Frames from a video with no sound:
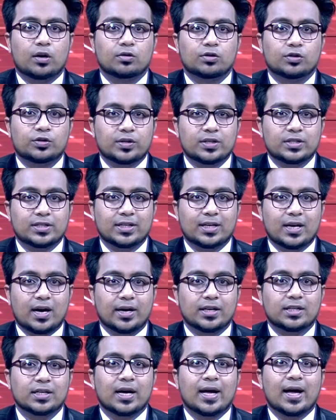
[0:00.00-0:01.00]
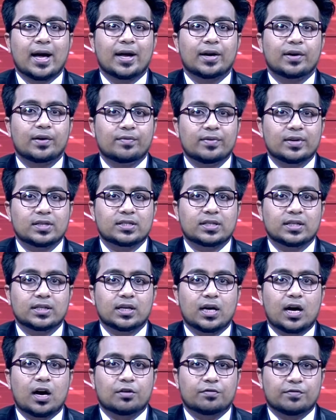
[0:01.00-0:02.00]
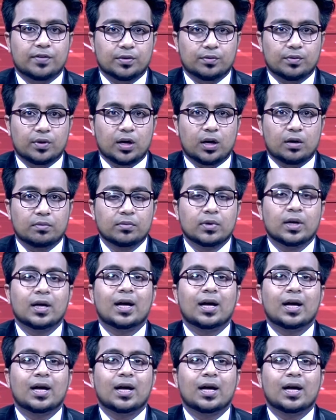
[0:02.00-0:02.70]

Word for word: on Thursday night and arrested Arfanullah.